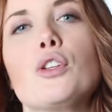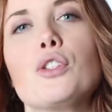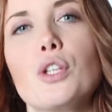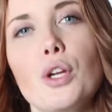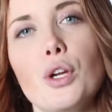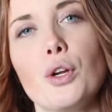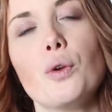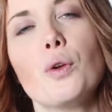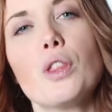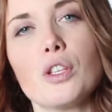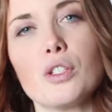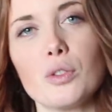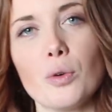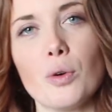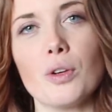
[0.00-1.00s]
to
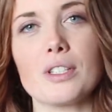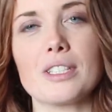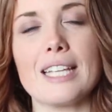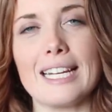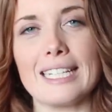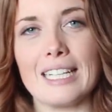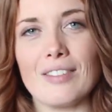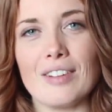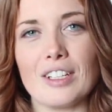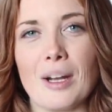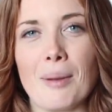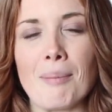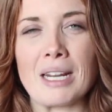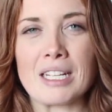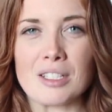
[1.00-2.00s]
the sauce and give it a
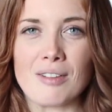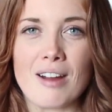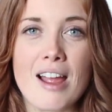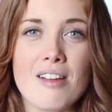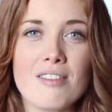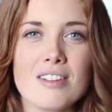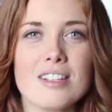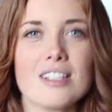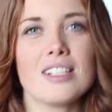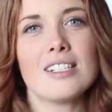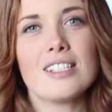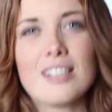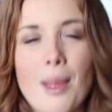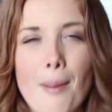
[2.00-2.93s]
good mix around.